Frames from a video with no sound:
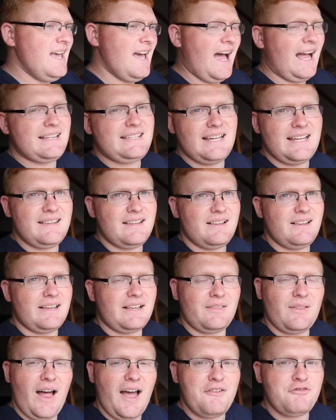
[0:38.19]
I tend to
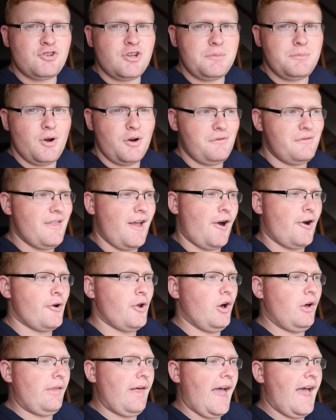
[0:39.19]
like live stream over there and
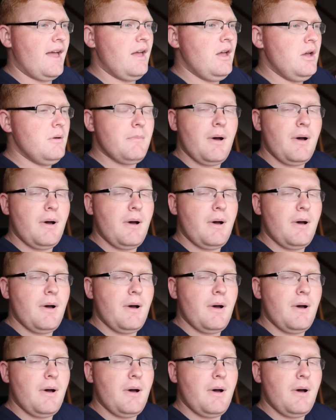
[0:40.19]
all that.